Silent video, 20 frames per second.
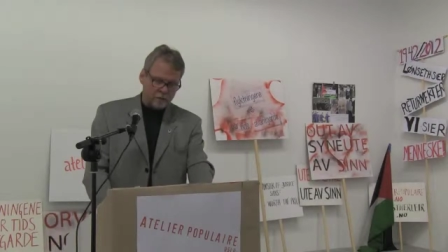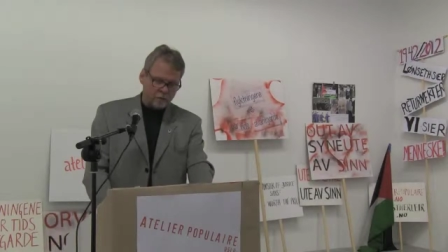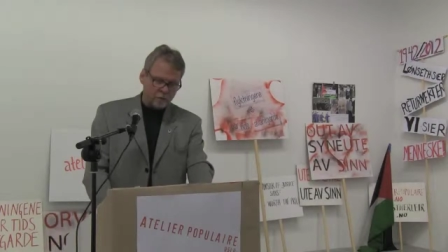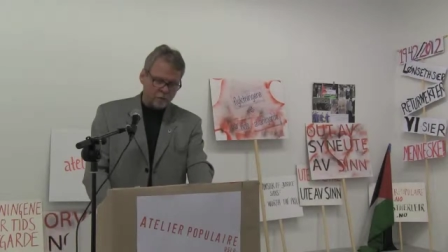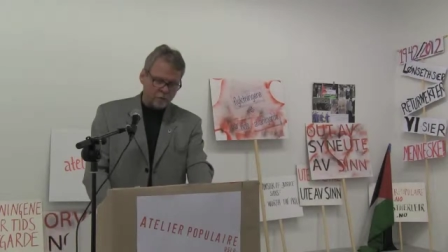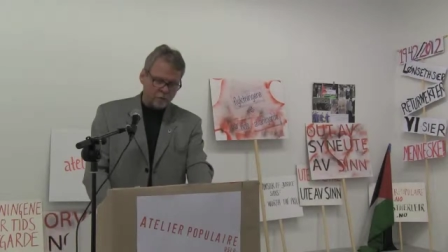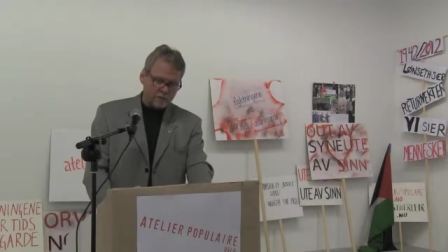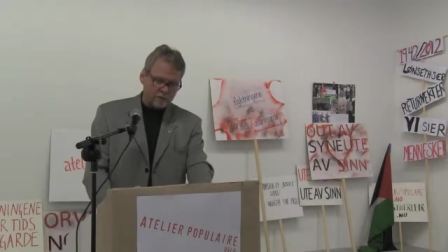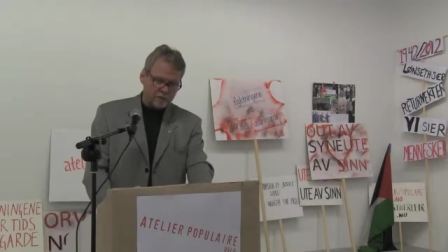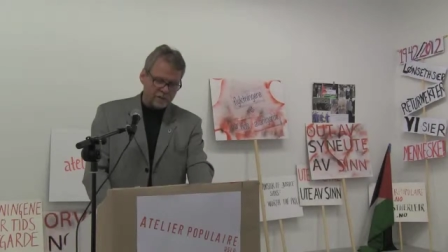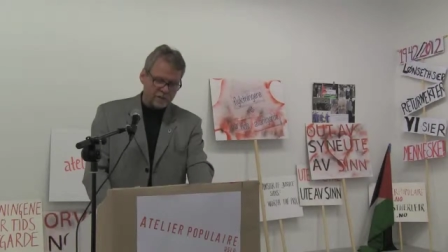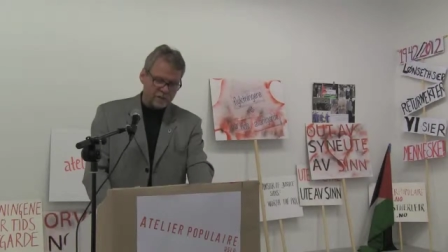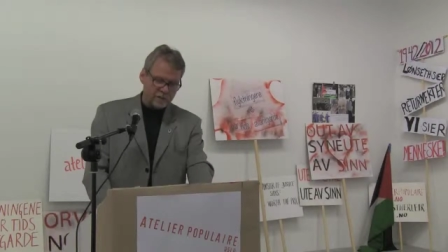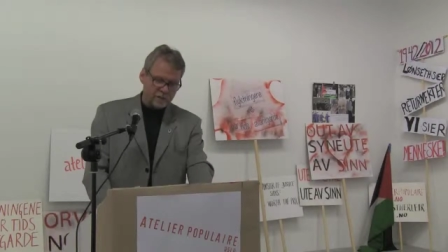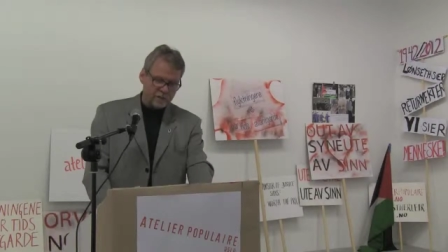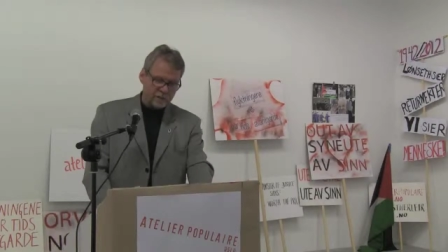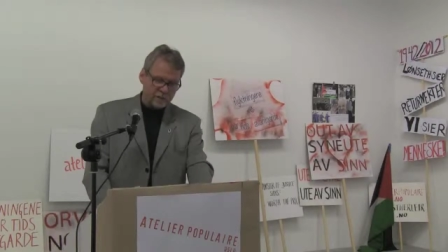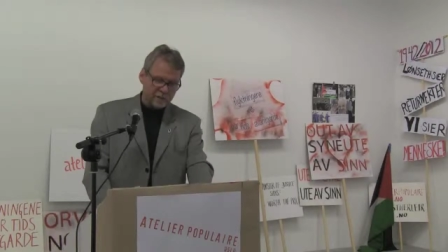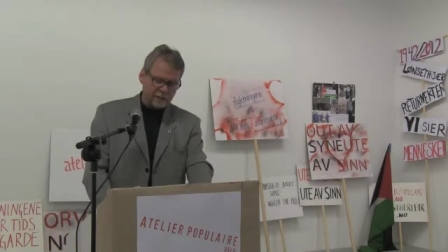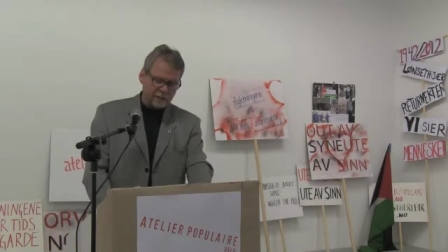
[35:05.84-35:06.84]
almost
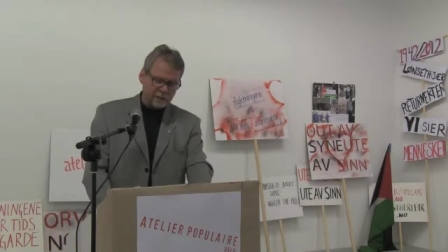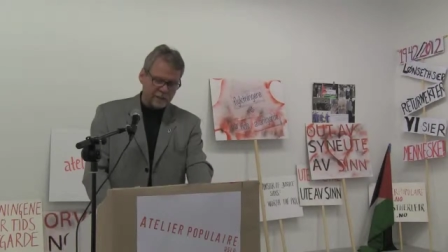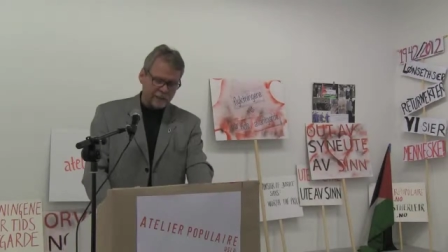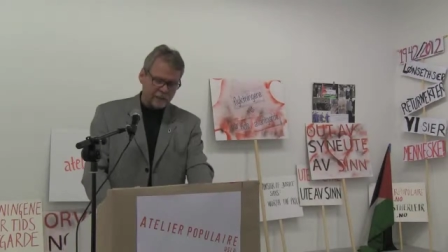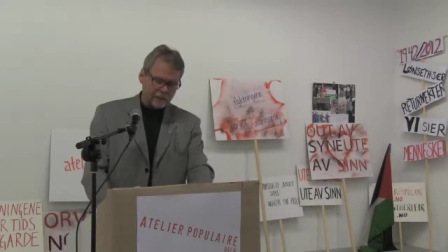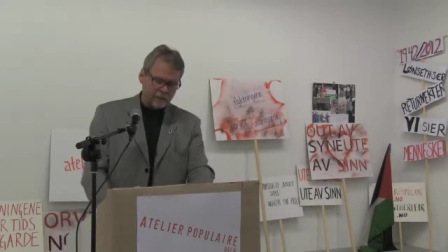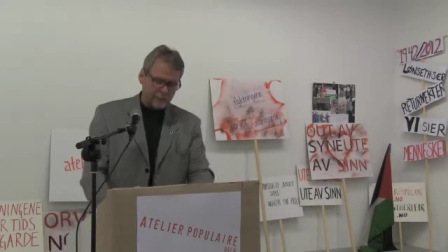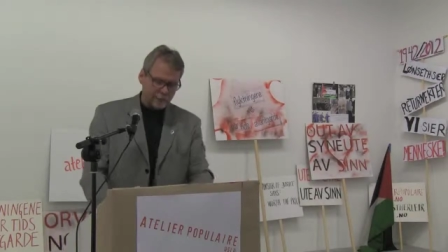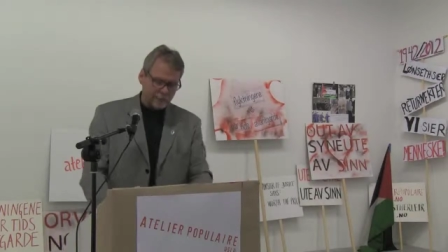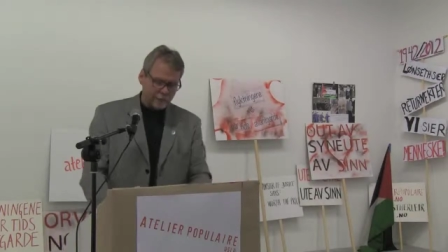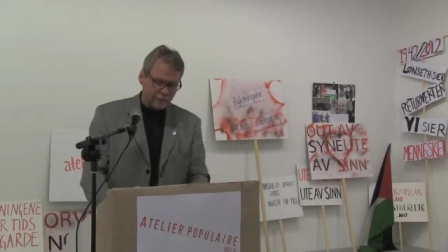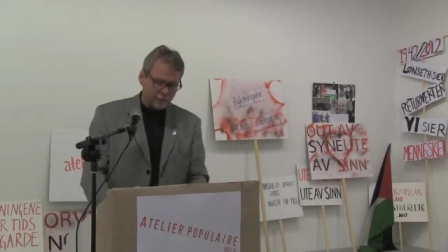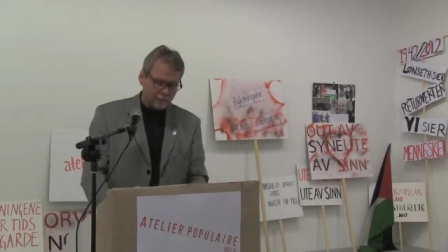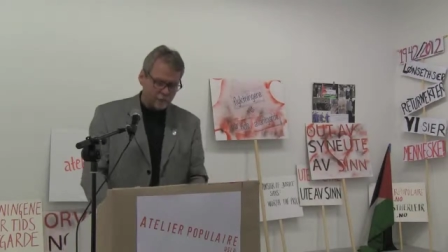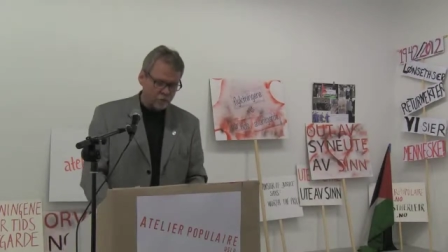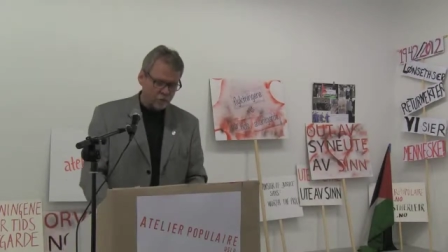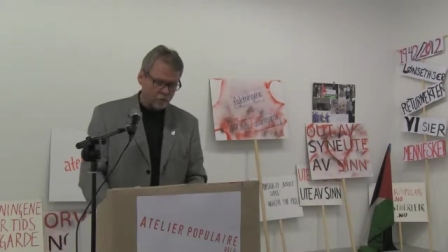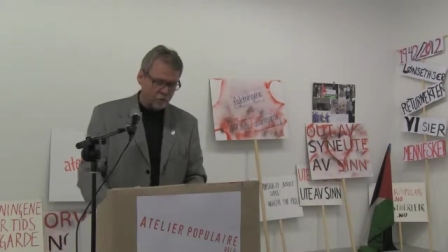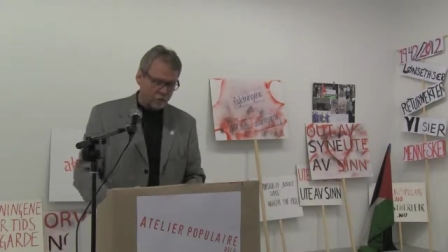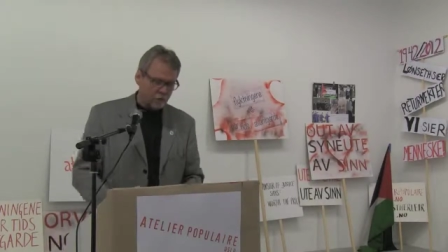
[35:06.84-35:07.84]
sickening
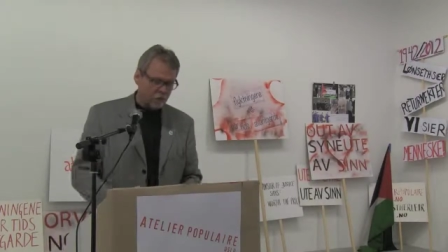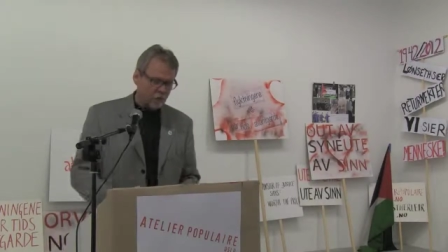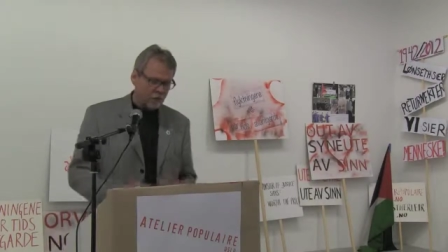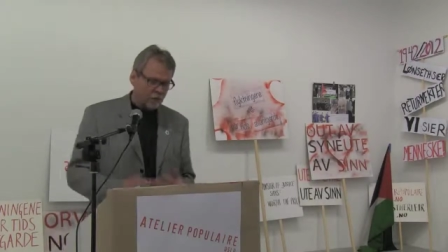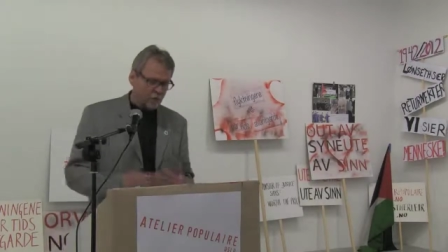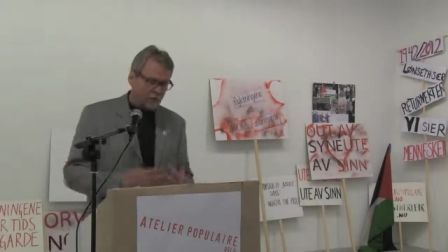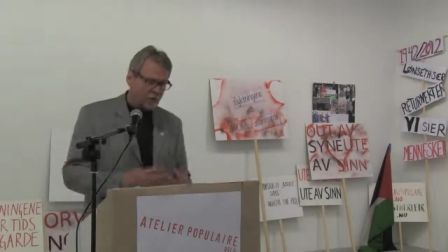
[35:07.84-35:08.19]
to